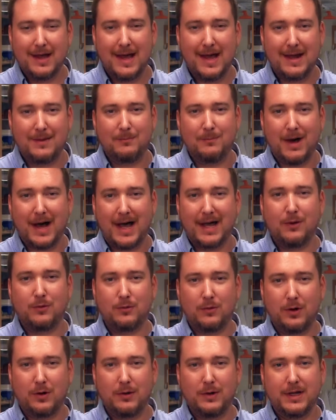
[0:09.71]
And my
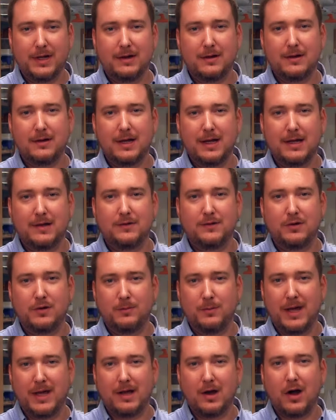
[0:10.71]
role here is to
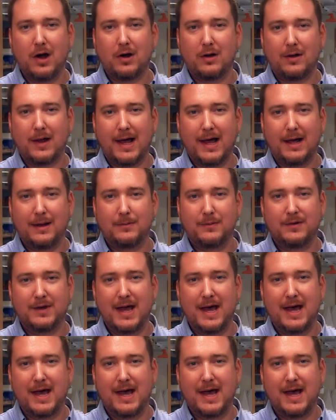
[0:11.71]
make our labs